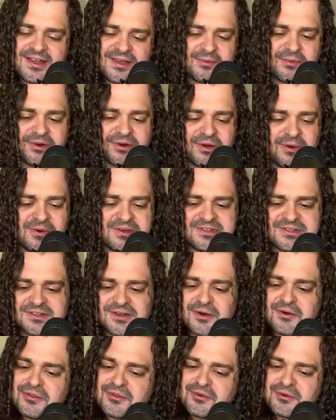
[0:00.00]
And we're going to
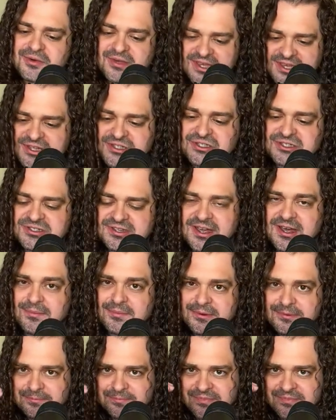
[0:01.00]
go through each step,